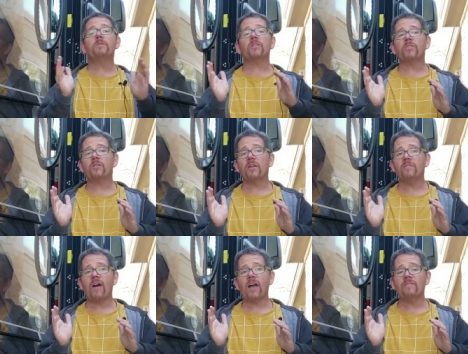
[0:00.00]
to
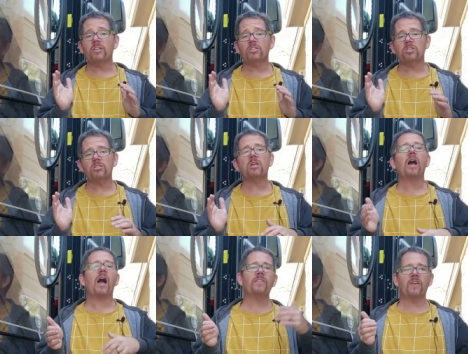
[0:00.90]
thirty-five inches,
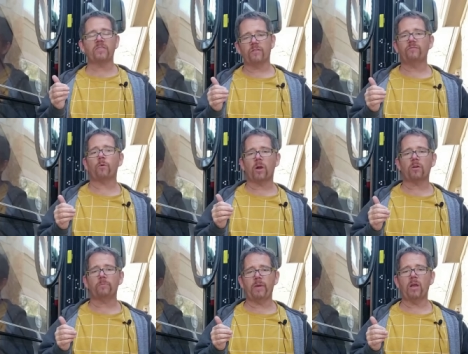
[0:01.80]
I think the four
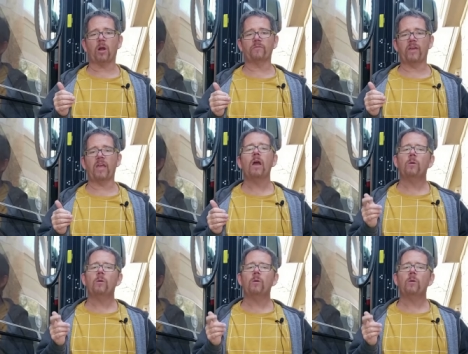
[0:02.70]
hundred P R V,